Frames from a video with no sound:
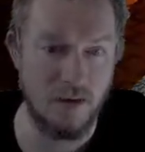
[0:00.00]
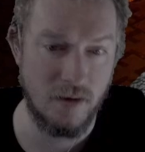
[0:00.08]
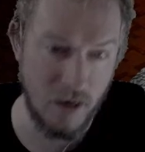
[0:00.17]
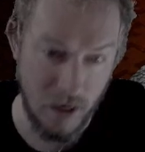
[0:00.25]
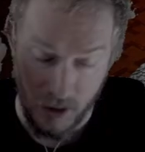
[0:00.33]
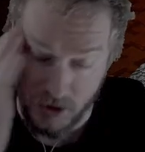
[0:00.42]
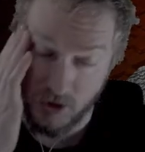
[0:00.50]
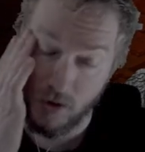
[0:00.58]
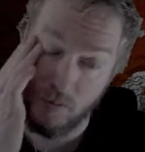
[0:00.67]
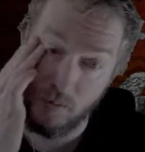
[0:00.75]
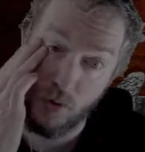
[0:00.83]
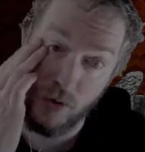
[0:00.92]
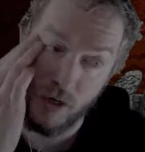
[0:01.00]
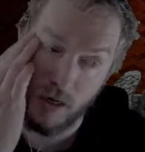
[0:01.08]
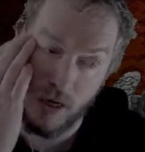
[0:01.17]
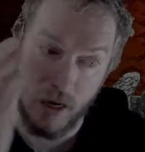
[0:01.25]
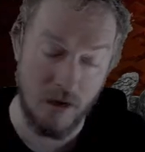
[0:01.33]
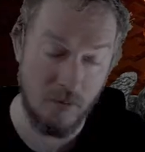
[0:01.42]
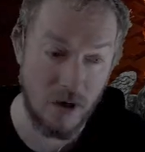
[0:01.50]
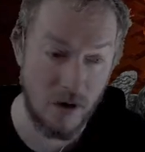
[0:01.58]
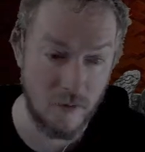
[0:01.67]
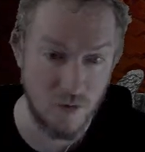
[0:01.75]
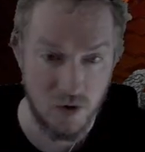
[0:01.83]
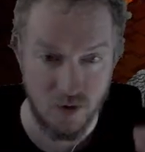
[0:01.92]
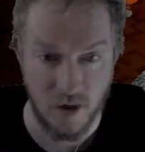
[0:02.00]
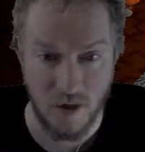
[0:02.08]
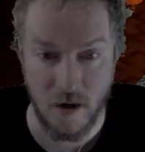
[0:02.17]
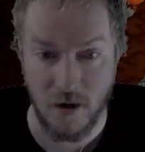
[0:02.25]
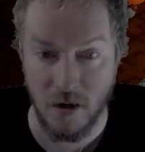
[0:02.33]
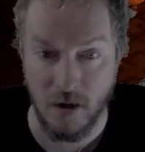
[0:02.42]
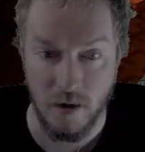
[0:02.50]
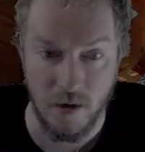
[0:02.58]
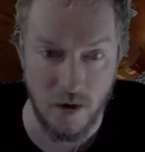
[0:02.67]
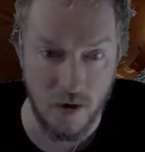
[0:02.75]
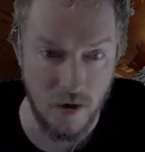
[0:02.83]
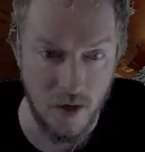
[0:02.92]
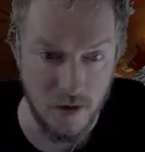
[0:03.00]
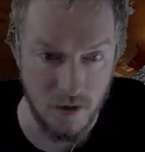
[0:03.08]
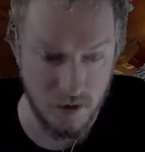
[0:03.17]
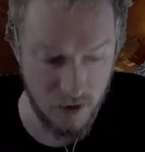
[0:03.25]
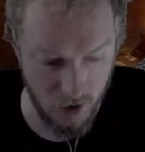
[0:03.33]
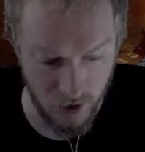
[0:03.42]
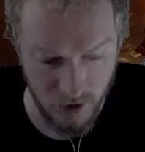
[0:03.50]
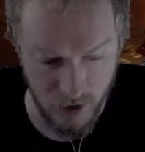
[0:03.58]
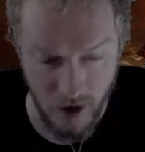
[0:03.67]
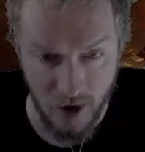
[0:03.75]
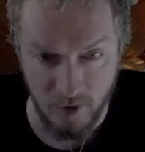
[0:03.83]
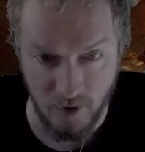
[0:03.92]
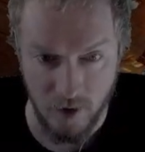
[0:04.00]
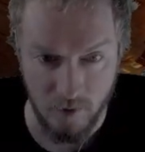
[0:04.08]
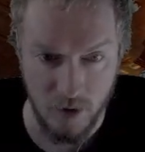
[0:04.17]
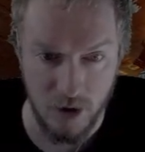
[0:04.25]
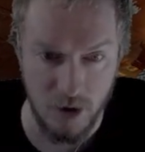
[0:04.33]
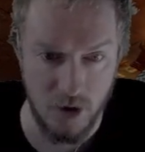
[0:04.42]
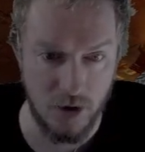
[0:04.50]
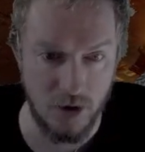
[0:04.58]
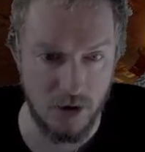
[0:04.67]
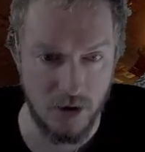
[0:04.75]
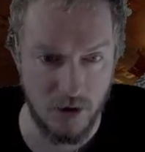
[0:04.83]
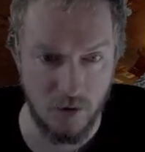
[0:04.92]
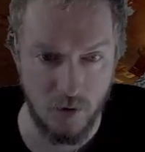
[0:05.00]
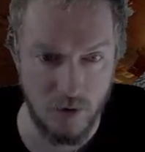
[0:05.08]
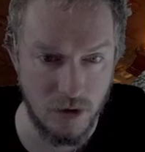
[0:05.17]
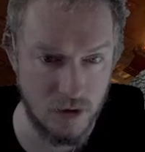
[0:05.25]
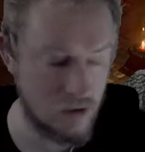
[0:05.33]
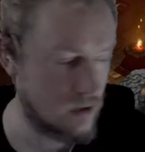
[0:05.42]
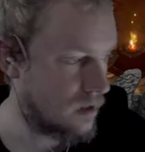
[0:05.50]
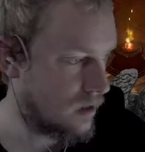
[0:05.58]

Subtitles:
at a certain point it kind of becomes redundant and unnecessary to have that many charges at once.